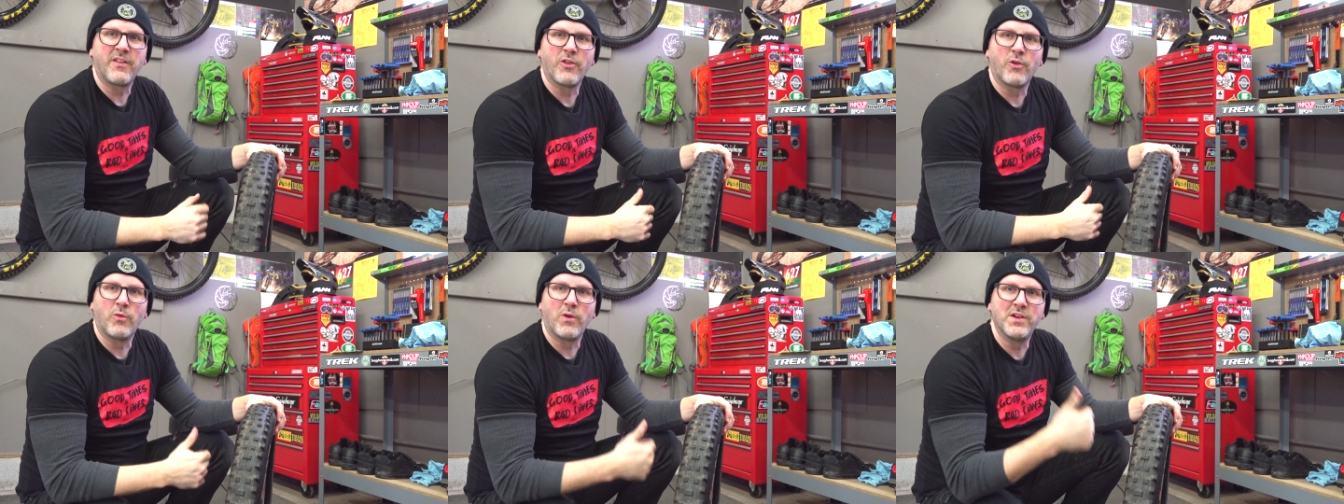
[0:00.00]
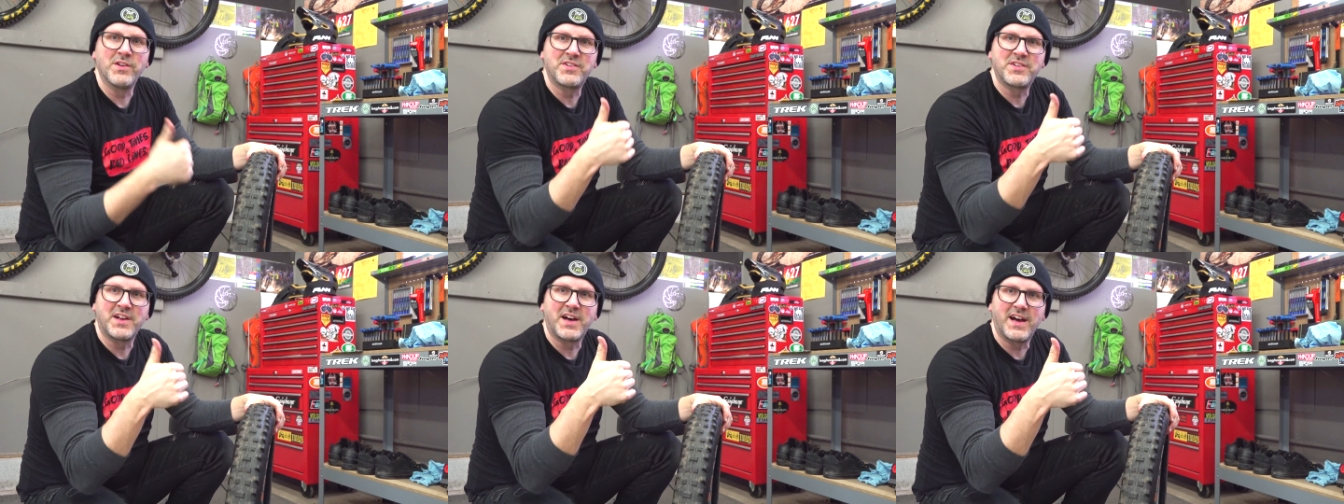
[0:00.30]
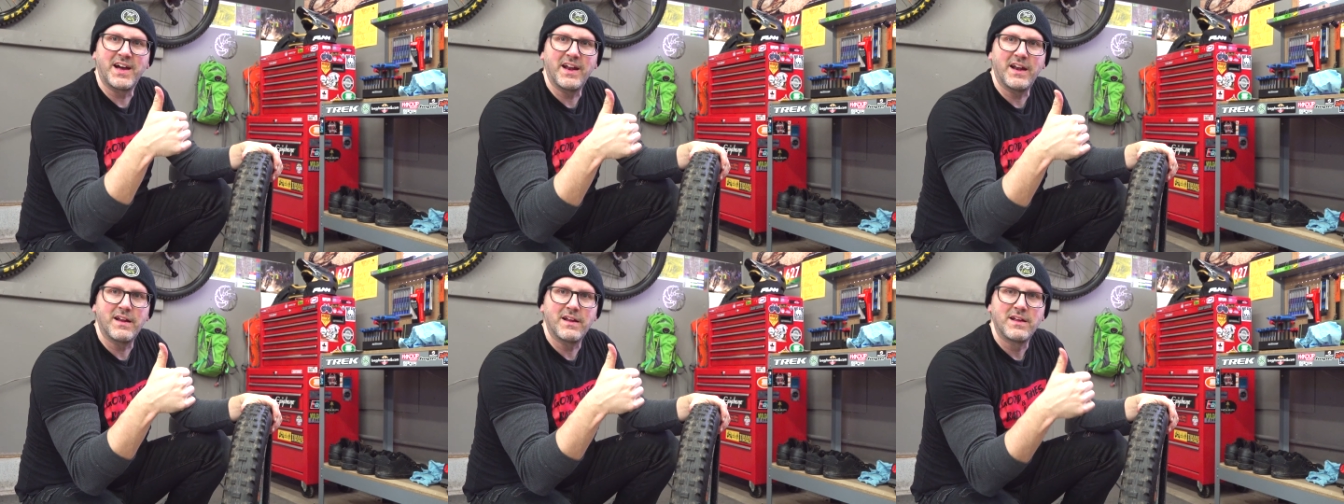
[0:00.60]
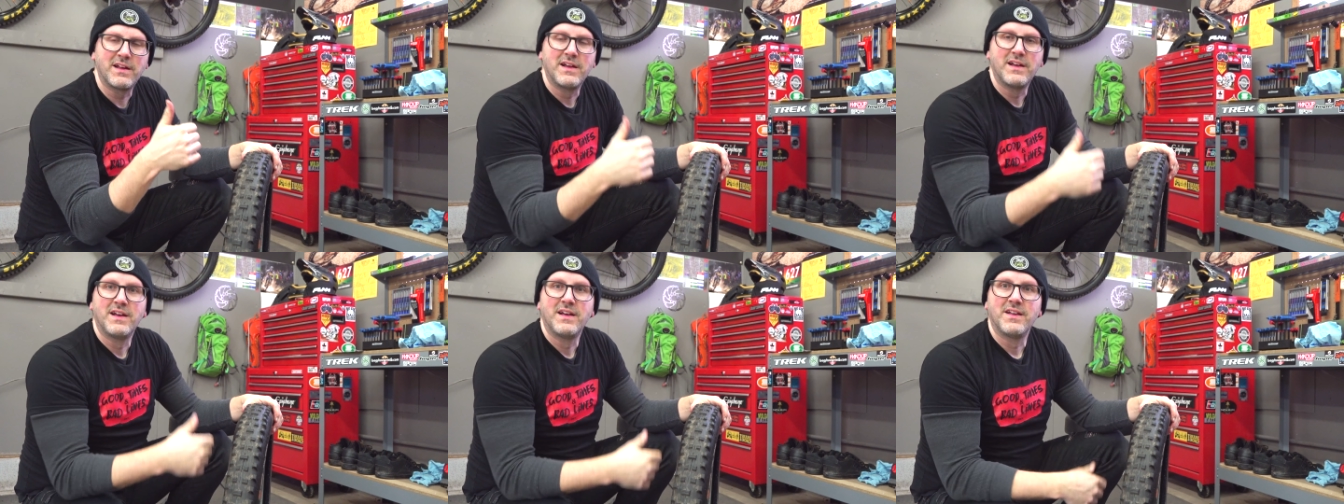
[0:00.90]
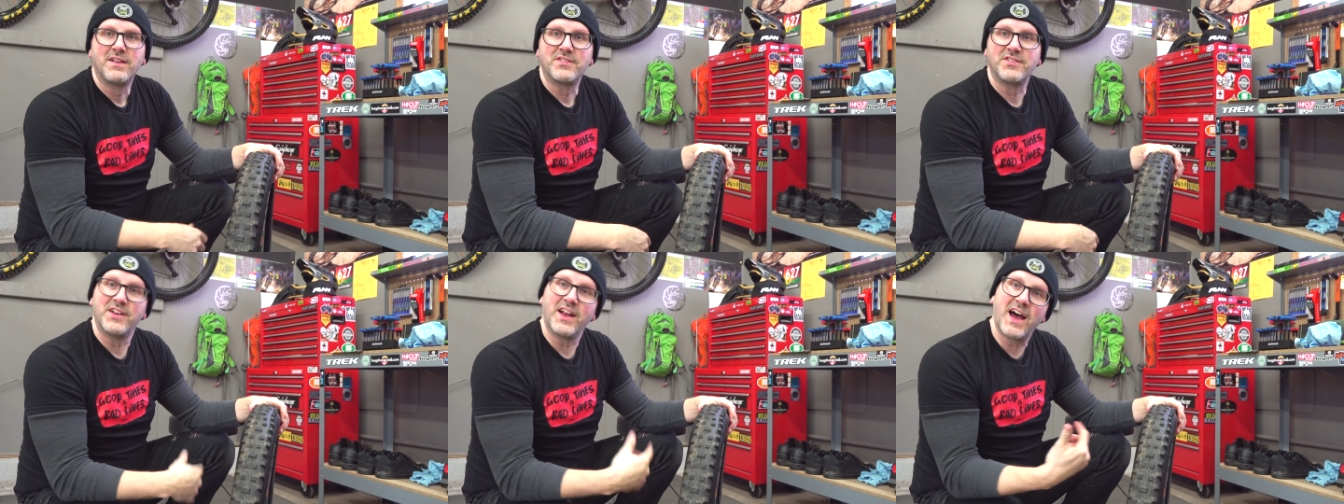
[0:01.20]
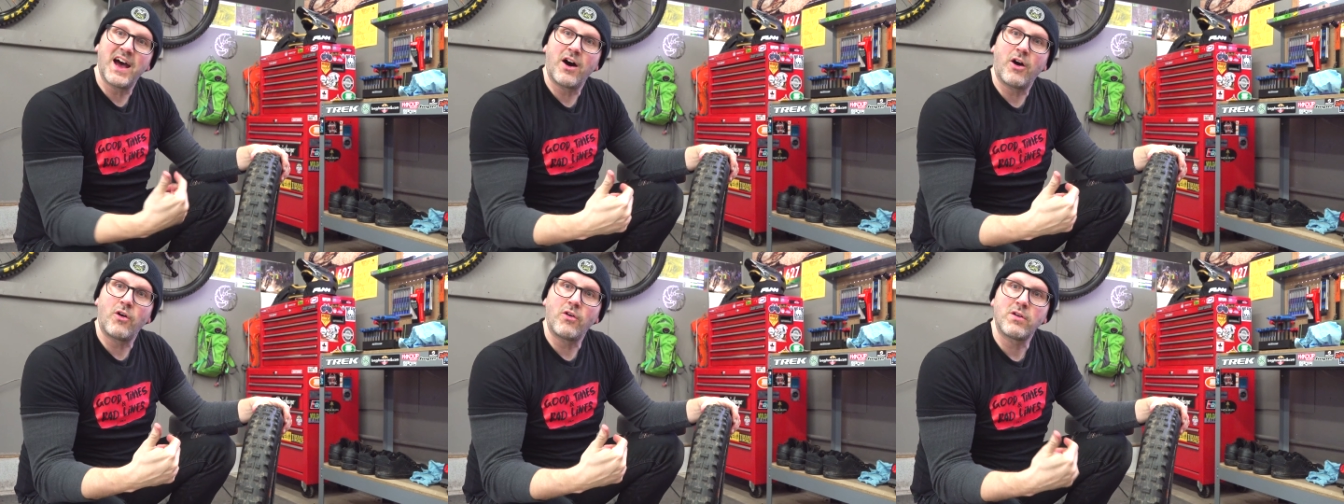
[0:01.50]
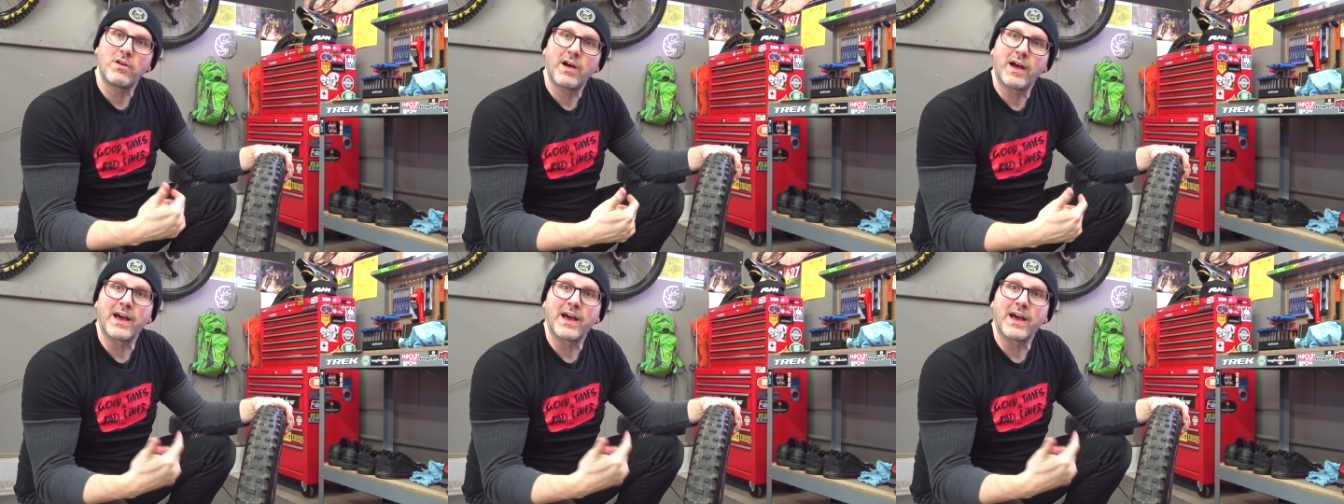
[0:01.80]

on the one side. So now